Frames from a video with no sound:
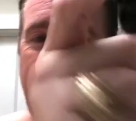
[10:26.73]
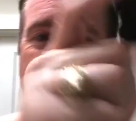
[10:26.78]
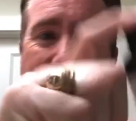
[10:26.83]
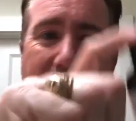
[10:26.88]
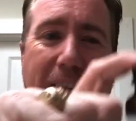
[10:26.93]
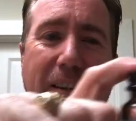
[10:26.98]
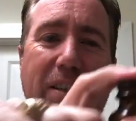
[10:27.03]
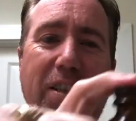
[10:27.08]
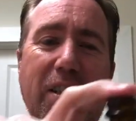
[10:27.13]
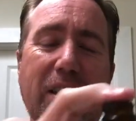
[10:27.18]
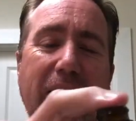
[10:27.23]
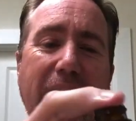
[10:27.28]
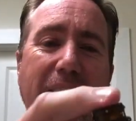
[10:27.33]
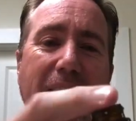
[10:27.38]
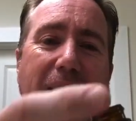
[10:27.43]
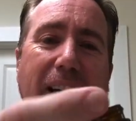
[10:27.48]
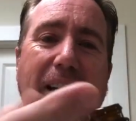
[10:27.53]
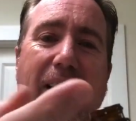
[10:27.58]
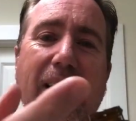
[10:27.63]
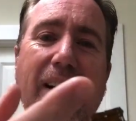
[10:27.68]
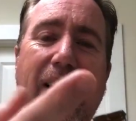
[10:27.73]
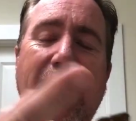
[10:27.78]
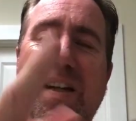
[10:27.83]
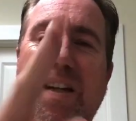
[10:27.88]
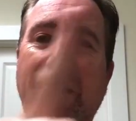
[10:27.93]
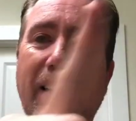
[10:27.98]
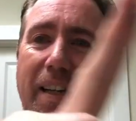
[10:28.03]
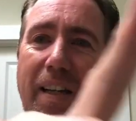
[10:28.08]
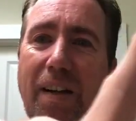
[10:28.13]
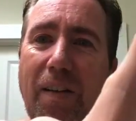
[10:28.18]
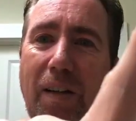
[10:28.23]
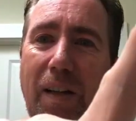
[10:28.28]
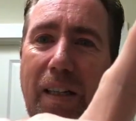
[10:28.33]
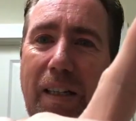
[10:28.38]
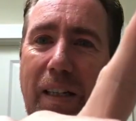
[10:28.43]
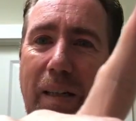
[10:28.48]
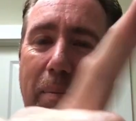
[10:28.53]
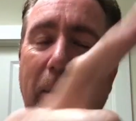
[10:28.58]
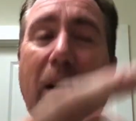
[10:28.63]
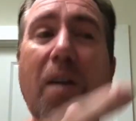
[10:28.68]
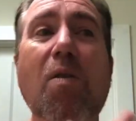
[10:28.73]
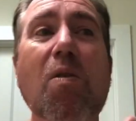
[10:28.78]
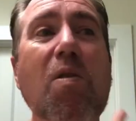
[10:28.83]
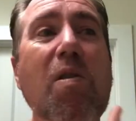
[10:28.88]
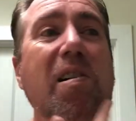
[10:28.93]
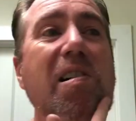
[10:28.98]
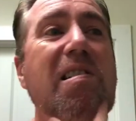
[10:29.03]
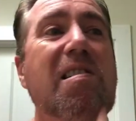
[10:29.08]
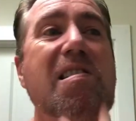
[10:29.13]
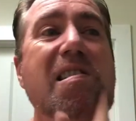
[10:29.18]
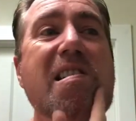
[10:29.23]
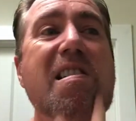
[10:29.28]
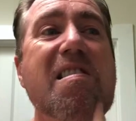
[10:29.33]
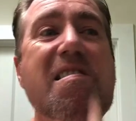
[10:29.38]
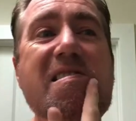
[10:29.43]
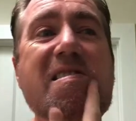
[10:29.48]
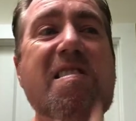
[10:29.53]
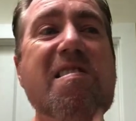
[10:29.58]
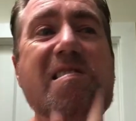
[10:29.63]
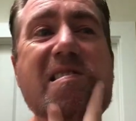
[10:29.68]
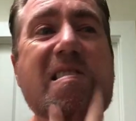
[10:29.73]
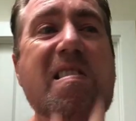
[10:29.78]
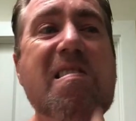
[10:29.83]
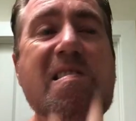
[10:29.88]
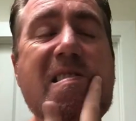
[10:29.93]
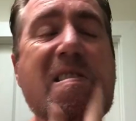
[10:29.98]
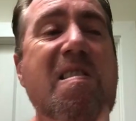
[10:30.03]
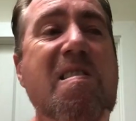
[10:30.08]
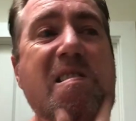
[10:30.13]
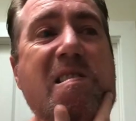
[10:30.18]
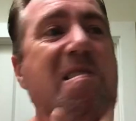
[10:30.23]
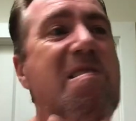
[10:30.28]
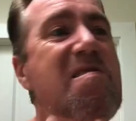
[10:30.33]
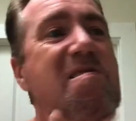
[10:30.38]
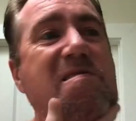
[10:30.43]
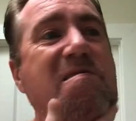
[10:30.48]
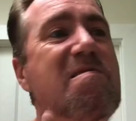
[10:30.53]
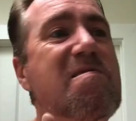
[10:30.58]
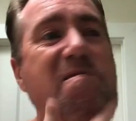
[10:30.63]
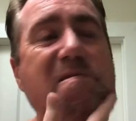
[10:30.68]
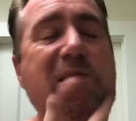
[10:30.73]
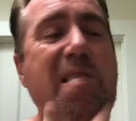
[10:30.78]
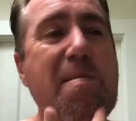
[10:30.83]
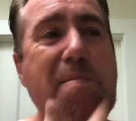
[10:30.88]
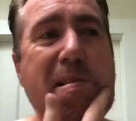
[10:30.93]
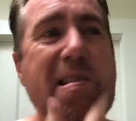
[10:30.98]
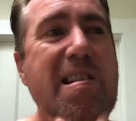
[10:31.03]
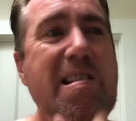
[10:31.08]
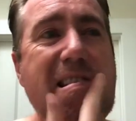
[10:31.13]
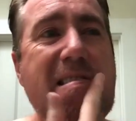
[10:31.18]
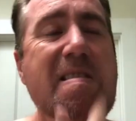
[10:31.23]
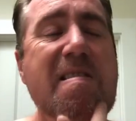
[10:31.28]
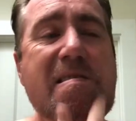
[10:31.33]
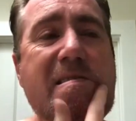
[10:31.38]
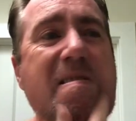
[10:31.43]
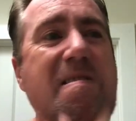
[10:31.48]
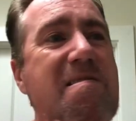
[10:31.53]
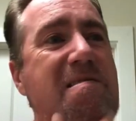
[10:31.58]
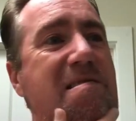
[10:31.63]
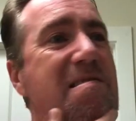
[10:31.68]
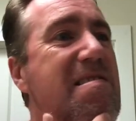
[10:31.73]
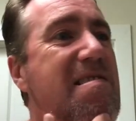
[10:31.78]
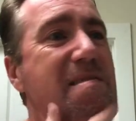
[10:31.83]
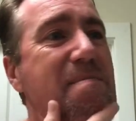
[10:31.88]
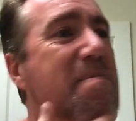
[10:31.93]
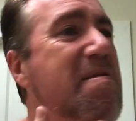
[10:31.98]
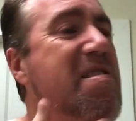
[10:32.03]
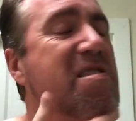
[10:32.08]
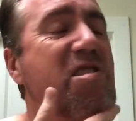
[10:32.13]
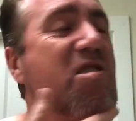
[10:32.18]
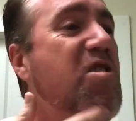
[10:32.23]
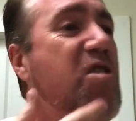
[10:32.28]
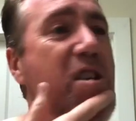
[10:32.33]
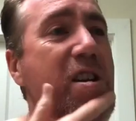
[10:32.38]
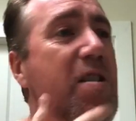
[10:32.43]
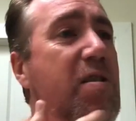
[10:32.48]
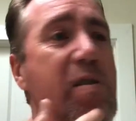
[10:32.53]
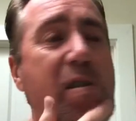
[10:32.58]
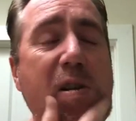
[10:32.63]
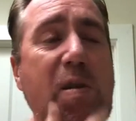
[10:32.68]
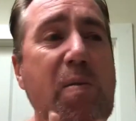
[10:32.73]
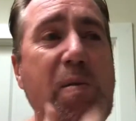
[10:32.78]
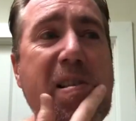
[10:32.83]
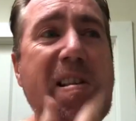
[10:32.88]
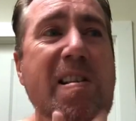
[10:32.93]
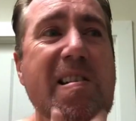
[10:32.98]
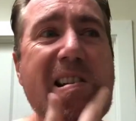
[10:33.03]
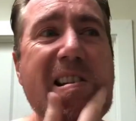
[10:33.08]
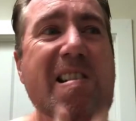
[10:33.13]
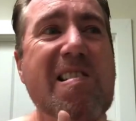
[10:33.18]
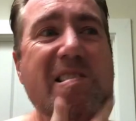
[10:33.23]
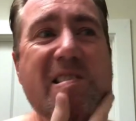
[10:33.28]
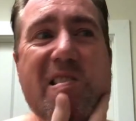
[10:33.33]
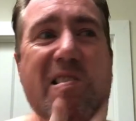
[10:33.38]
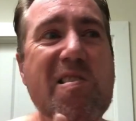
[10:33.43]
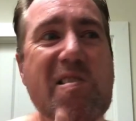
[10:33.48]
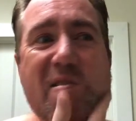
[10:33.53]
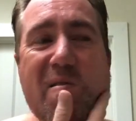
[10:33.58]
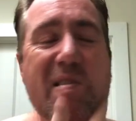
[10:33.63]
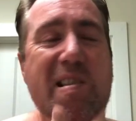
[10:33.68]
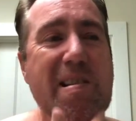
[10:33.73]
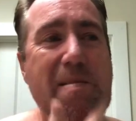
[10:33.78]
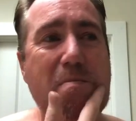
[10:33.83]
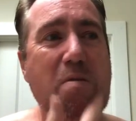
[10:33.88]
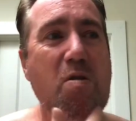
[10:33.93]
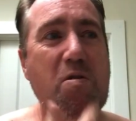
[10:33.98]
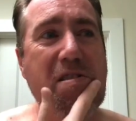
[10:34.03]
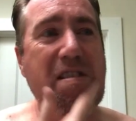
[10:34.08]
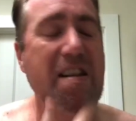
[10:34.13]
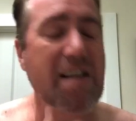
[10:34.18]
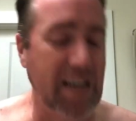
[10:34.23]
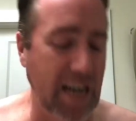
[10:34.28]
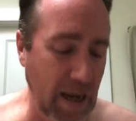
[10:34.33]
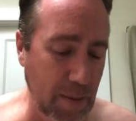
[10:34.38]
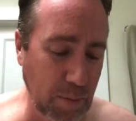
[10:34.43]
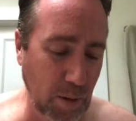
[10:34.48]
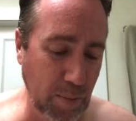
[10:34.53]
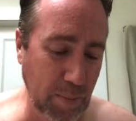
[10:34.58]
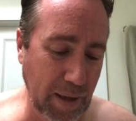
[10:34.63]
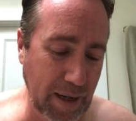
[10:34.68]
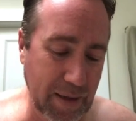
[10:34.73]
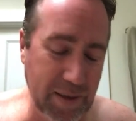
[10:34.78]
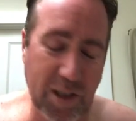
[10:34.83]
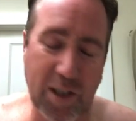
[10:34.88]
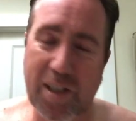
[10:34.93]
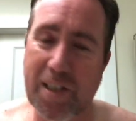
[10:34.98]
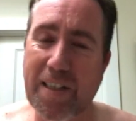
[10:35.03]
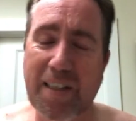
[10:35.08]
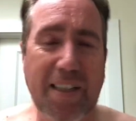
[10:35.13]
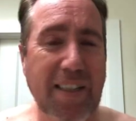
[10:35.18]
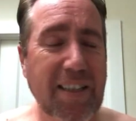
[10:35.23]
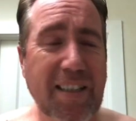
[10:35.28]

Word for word: down, just get it, you know, a little bit of oil, and then just rub it in. I'm being generous with it. I know you don't need more than a couple, but I just